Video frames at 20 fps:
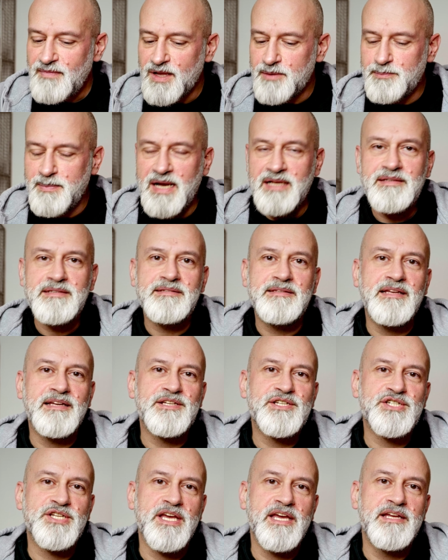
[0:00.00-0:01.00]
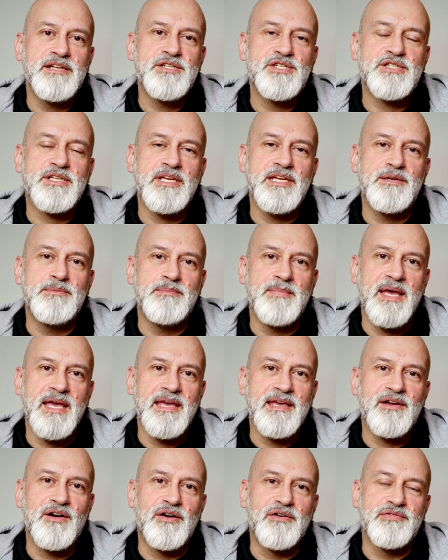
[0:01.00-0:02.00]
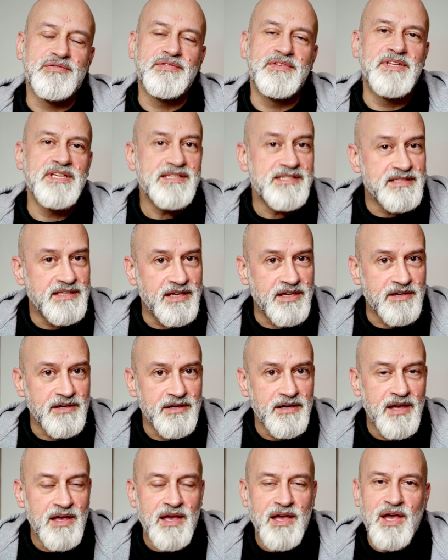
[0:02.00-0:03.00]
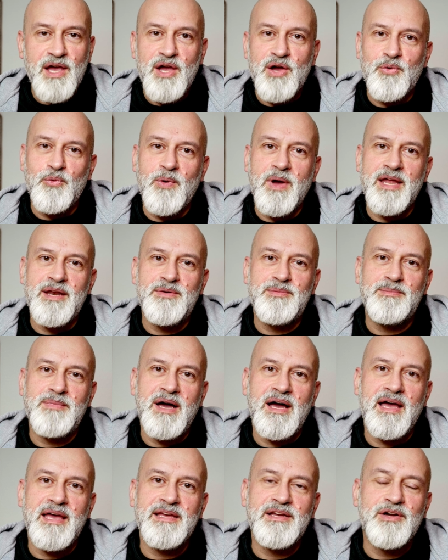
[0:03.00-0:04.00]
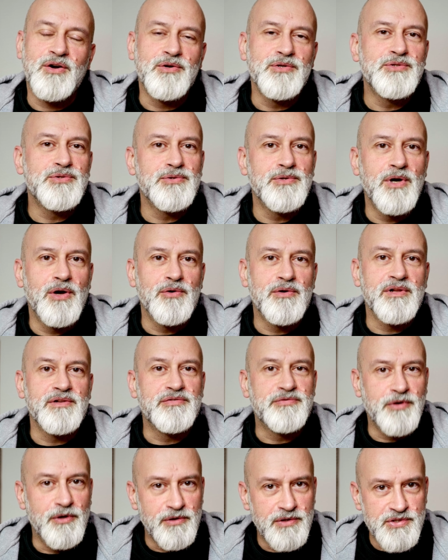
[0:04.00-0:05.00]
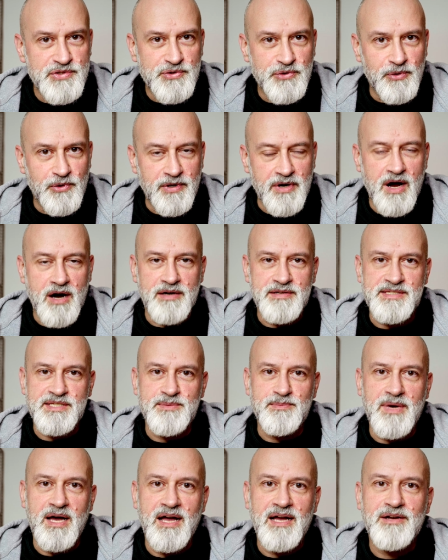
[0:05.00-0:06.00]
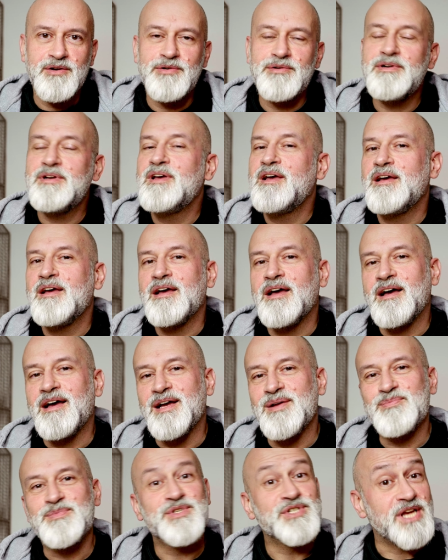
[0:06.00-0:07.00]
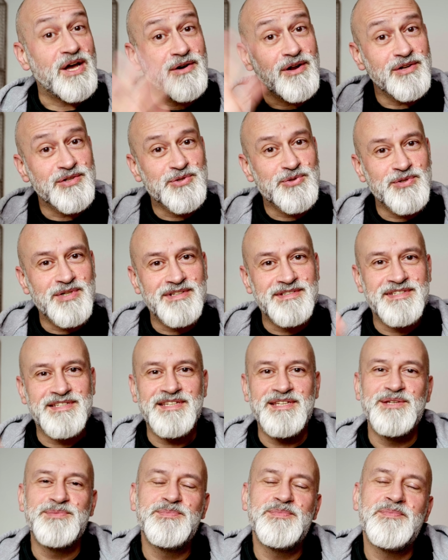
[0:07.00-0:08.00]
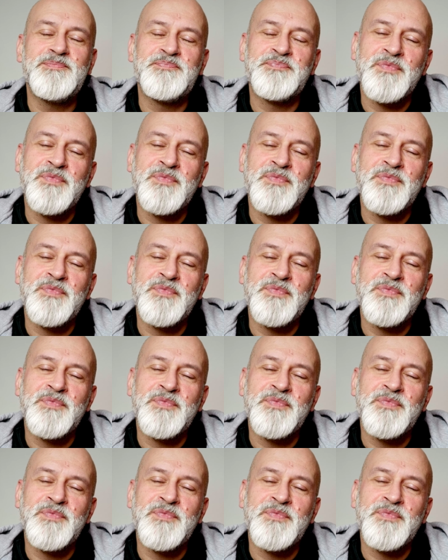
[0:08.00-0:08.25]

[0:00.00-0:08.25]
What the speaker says: But that changed in May of this year when my go-to local photo store, RC Mago, shout out to the team,